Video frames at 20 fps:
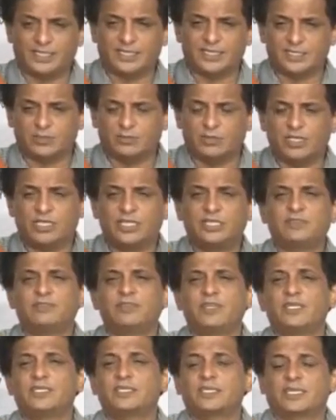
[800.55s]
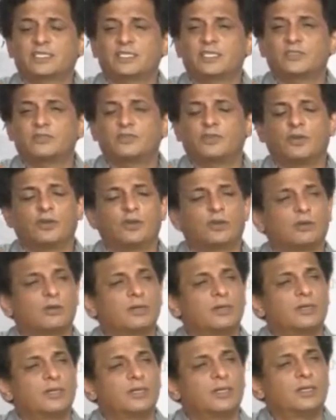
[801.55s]
That is the only way successful,
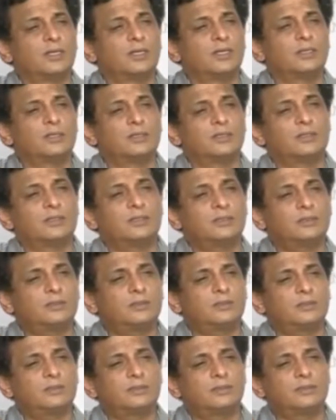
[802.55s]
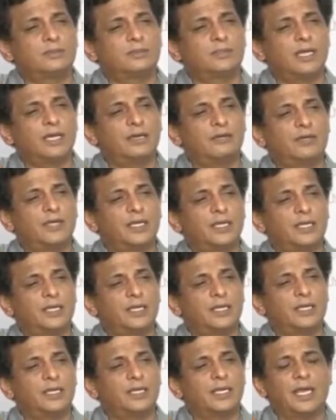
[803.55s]
you know, to have a
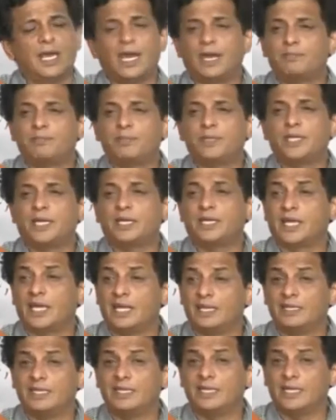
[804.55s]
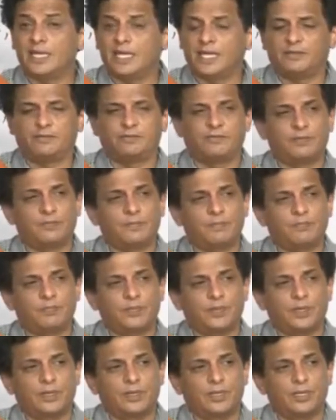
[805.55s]
happy and healthy life.
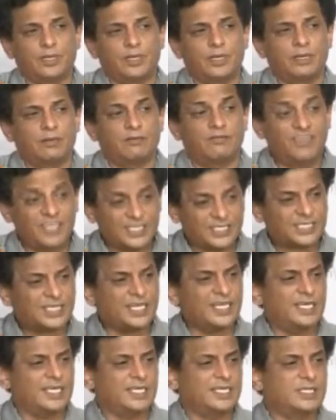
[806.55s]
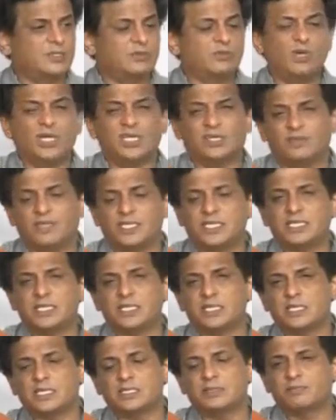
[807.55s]
Westerners, who are the
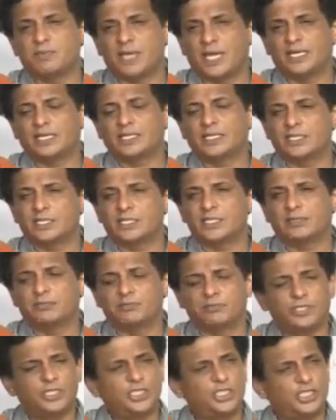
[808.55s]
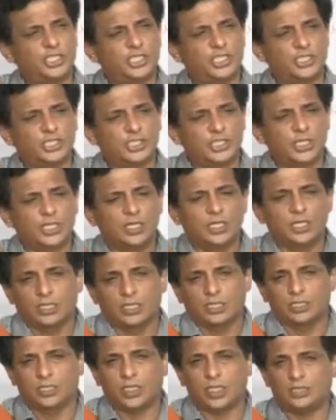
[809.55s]
Westerners, Americans and Britishers,
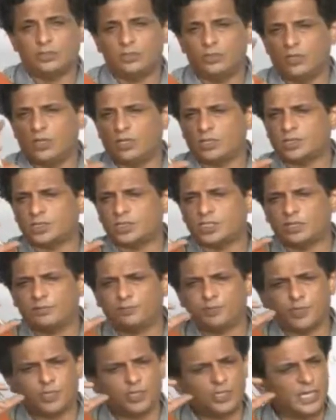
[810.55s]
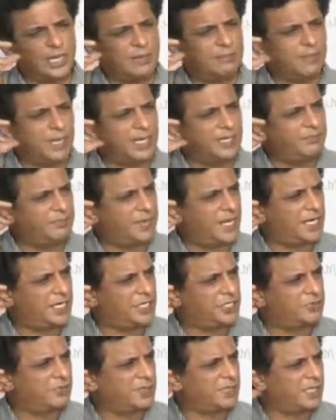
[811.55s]
they do lot of program mind
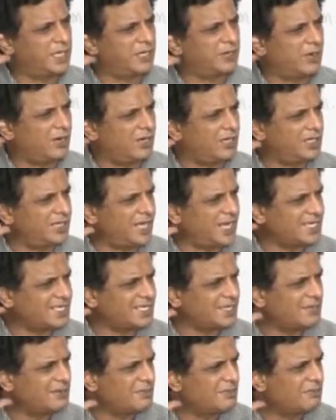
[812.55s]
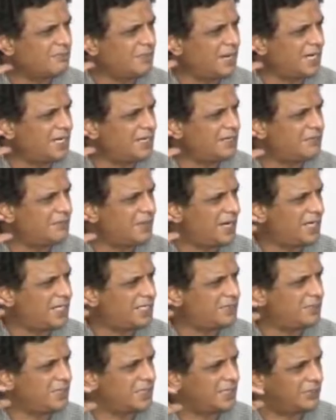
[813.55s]
management. They call it as mind
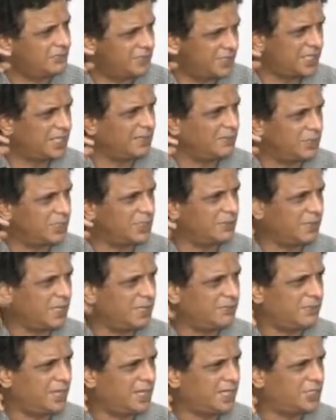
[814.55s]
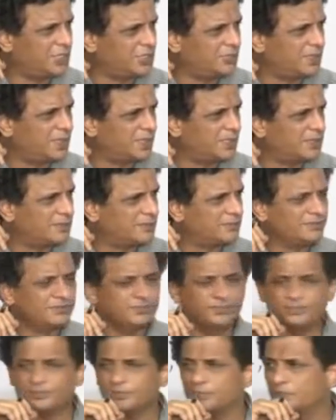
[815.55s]
management. Have you heard about the mind management?
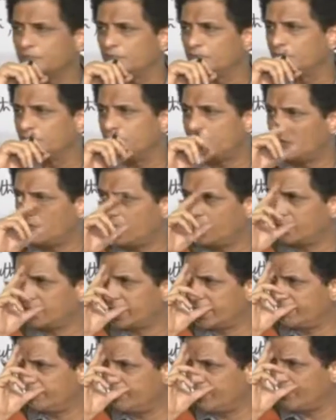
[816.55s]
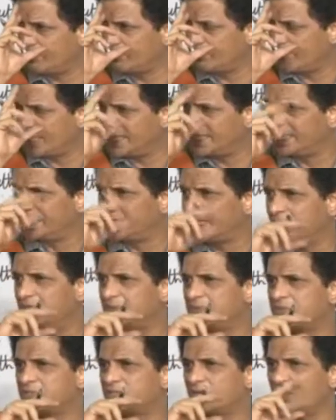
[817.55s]
All type of mind
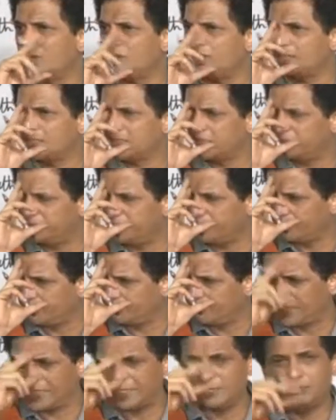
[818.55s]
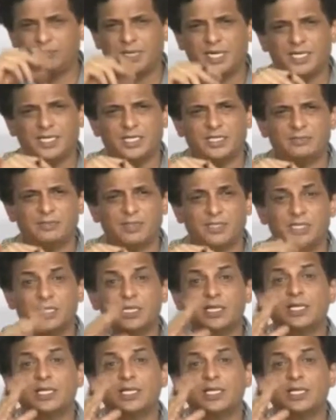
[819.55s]
games, all type of mind management.